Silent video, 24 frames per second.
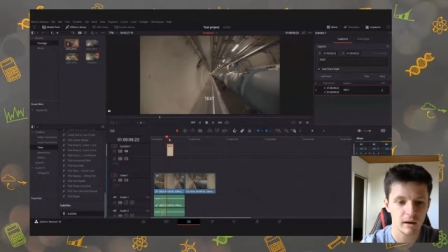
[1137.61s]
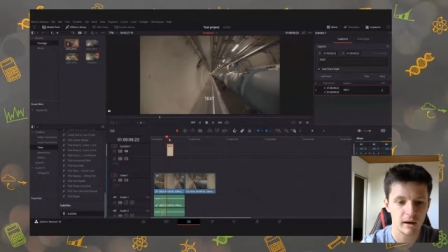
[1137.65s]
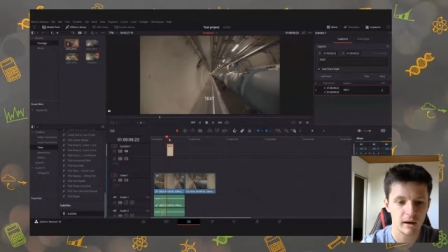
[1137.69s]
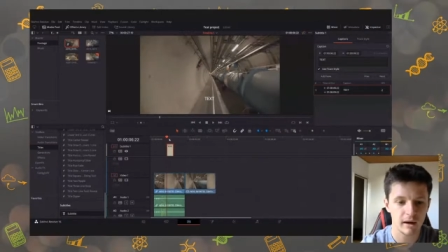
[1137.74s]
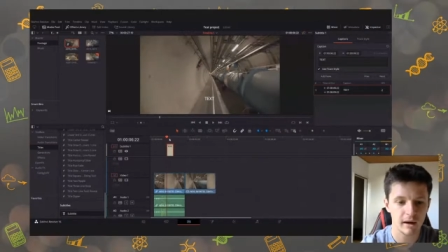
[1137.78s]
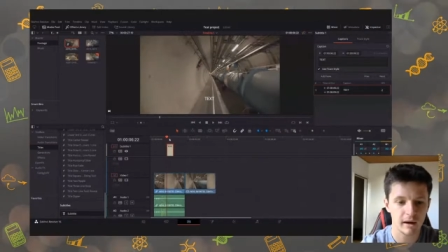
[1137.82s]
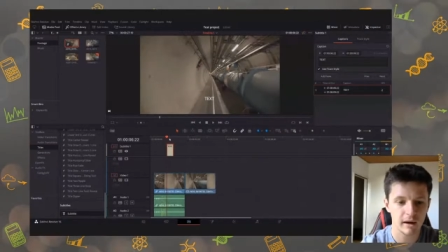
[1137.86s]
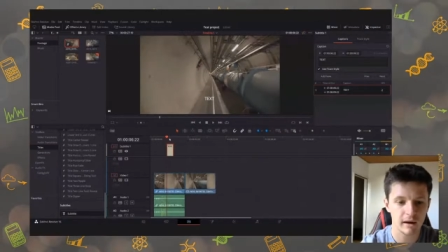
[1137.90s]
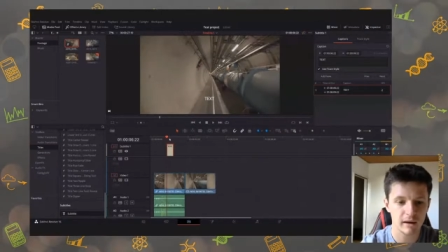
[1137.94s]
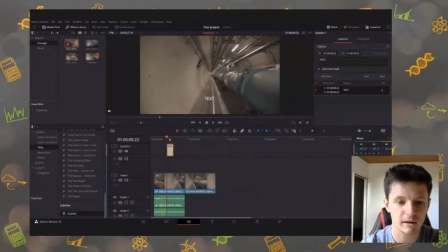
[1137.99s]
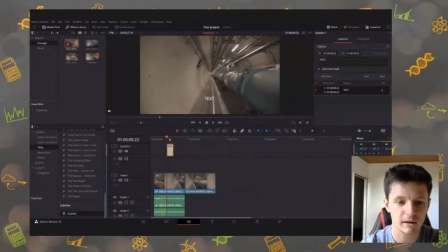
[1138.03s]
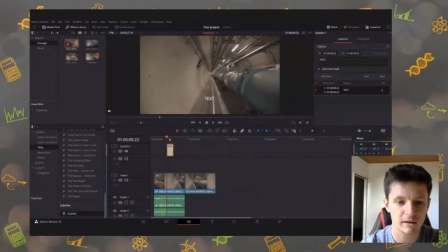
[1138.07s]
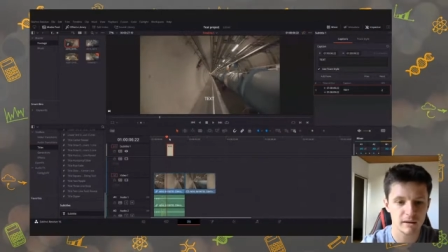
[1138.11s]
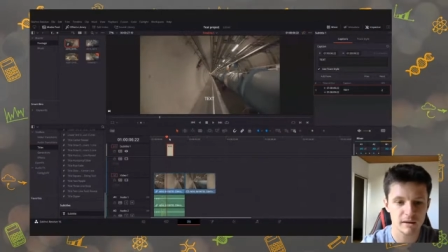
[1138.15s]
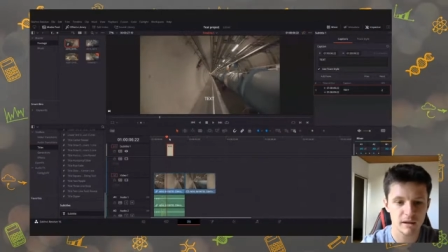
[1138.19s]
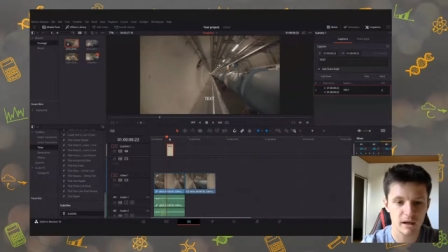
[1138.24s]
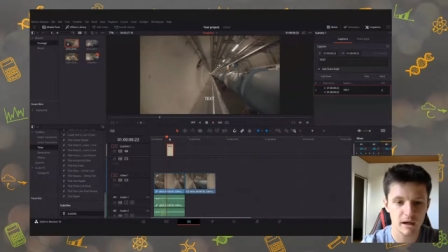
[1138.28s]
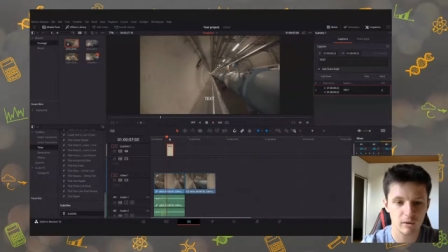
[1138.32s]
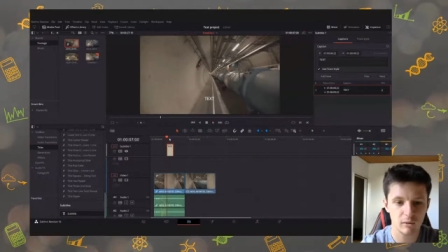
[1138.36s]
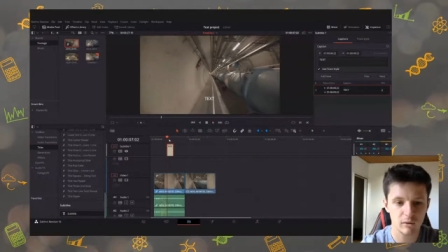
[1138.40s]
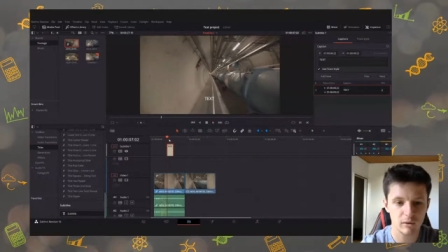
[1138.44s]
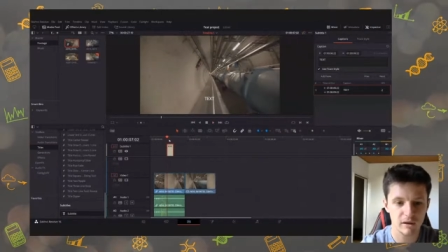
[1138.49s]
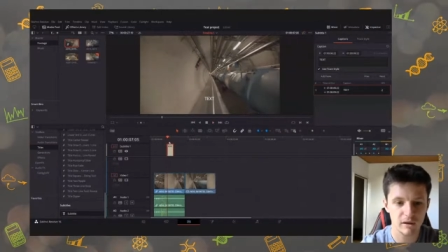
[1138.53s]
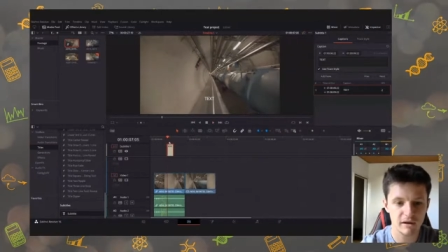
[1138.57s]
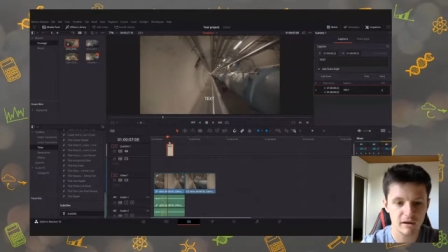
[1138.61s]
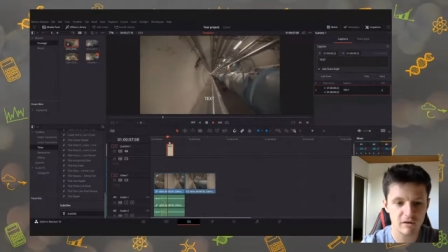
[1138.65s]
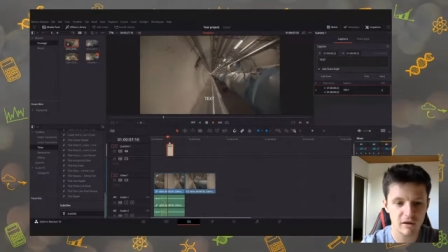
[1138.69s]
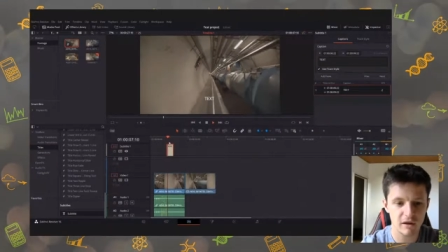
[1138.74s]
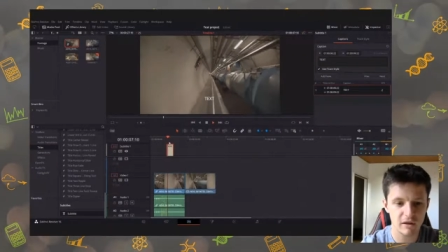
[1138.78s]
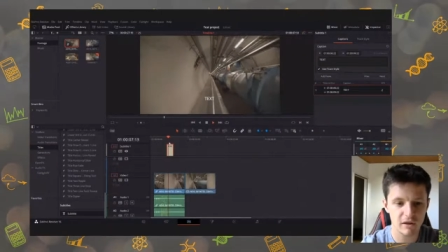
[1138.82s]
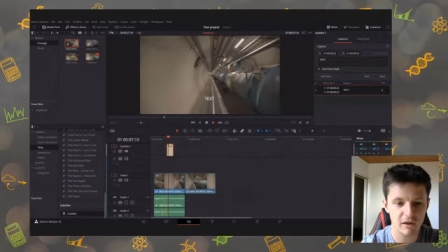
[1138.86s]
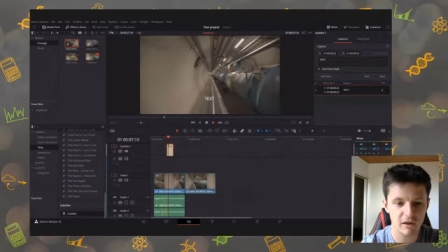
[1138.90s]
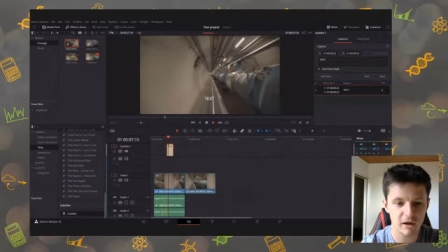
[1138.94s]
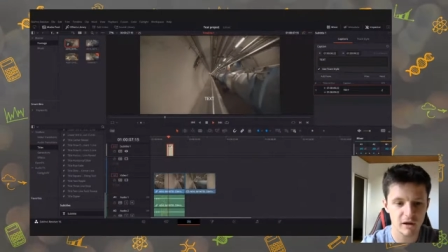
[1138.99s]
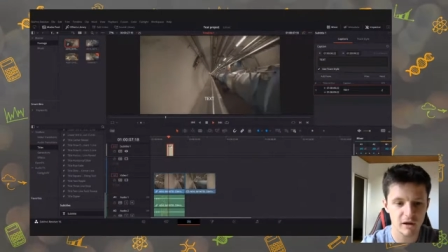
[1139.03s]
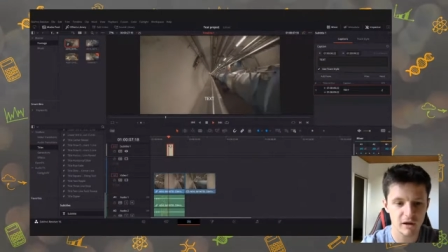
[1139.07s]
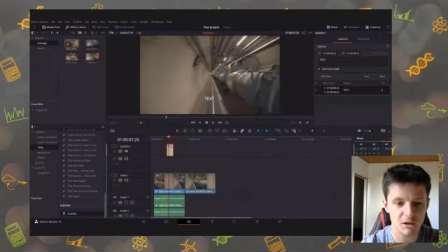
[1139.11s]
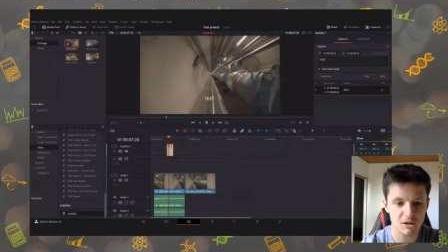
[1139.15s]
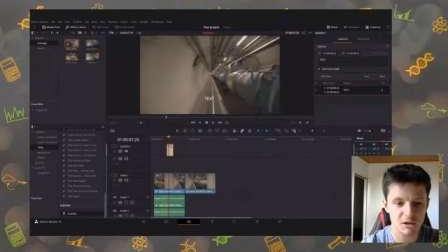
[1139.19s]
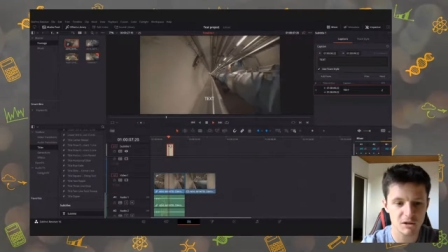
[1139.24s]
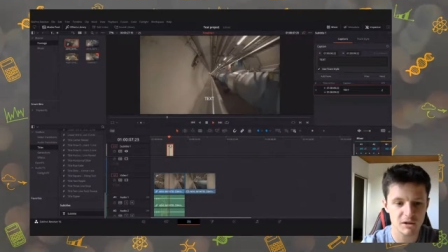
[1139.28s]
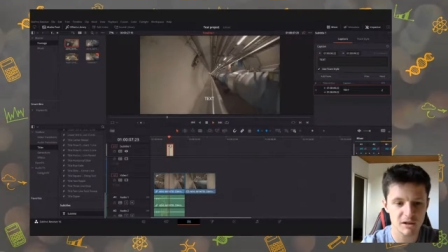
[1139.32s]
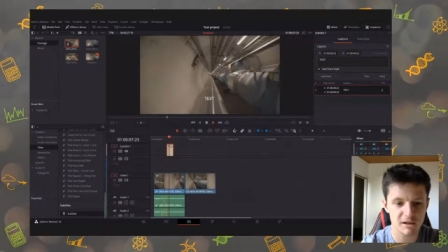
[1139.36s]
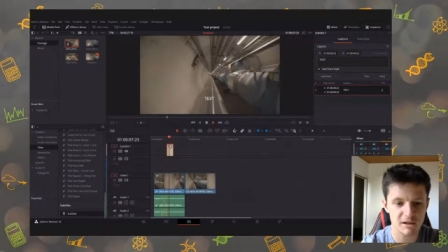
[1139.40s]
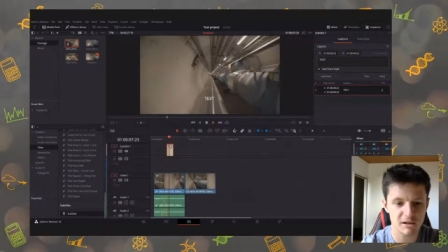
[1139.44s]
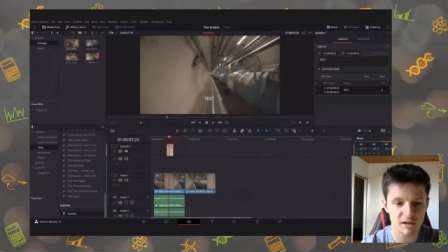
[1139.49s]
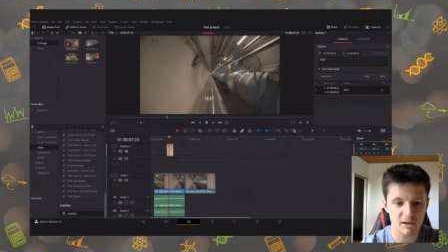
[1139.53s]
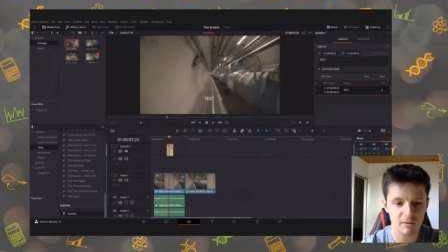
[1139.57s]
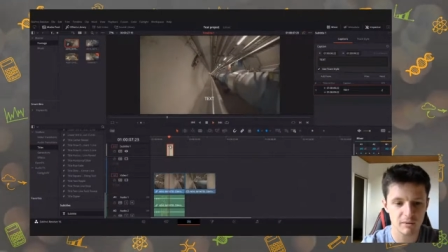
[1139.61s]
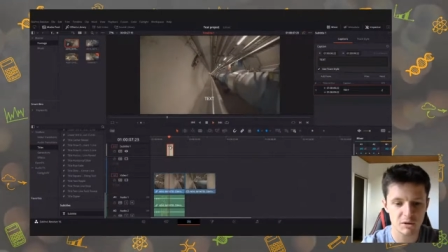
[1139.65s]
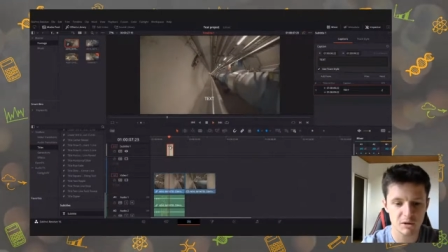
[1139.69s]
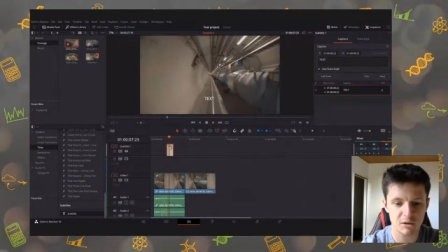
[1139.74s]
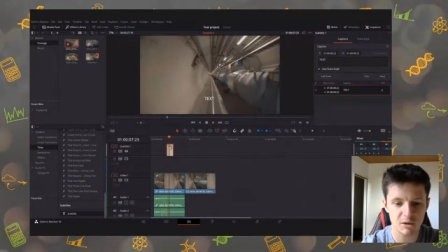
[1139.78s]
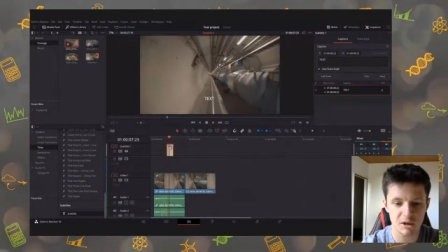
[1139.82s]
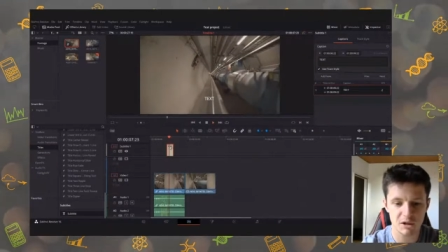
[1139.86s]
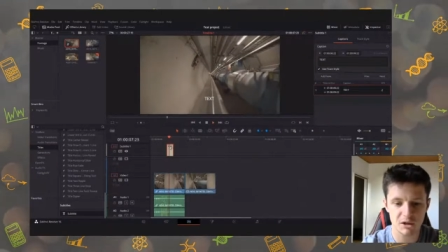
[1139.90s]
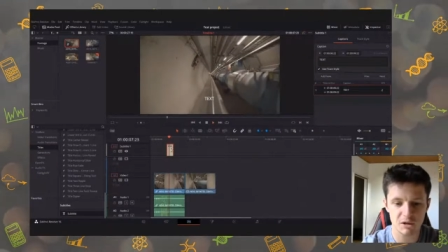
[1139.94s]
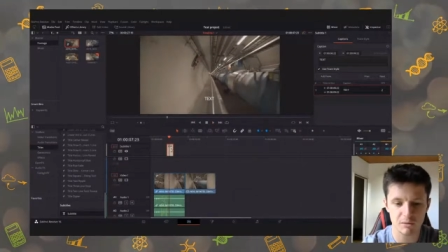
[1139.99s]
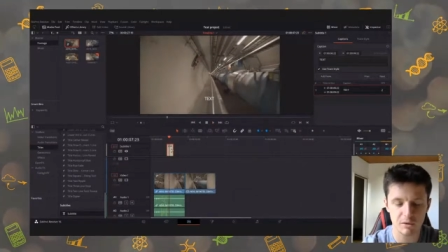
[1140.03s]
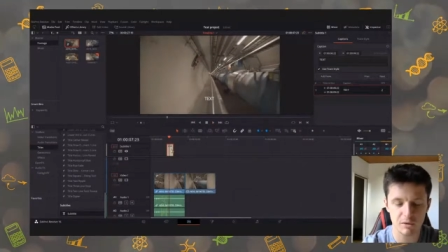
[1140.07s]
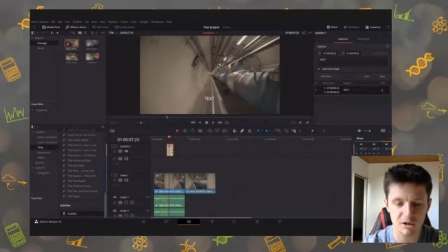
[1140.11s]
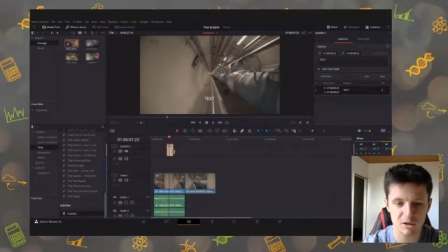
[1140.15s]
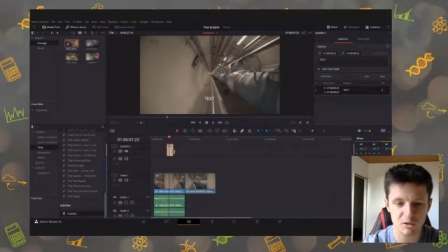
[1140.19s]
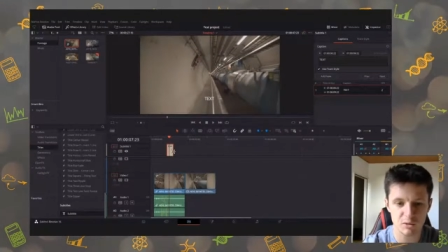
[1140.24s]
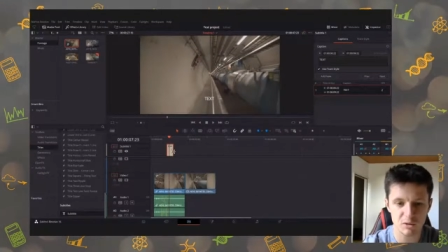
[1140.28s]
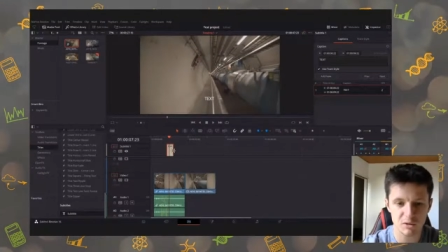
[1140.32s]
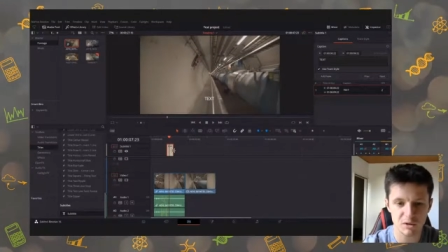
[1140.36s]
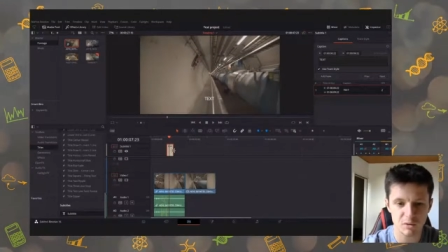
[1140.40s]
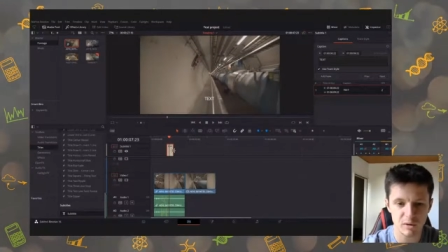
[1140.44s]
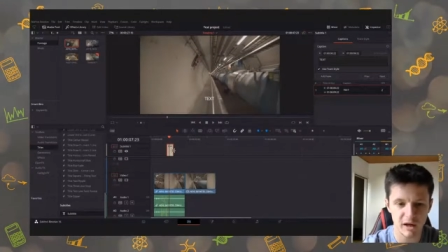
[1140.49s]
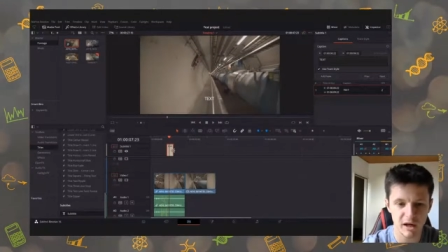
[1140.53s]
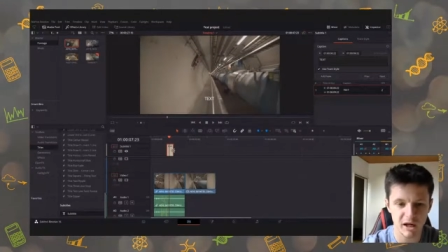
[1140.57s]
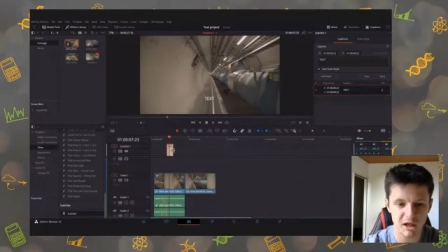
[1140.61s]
And I will leave that there just as a demonstration because once we